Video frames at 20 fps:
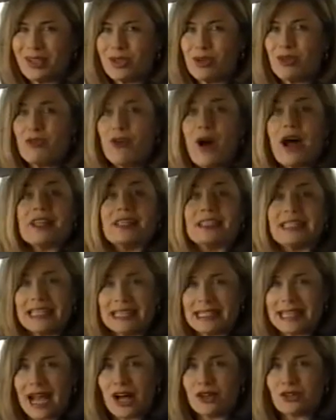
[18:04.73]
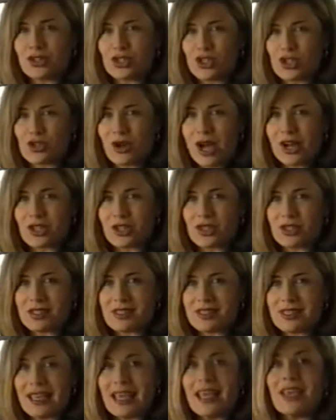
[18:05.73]
You'll find detailed
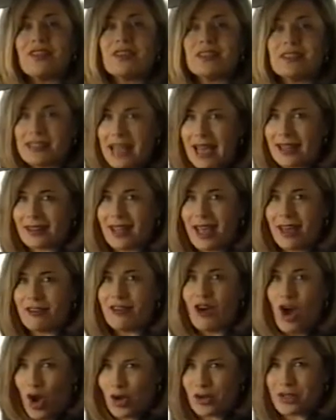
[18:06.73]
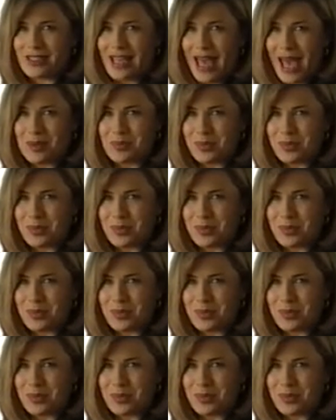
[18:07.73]
instructions in the sat-nav owner's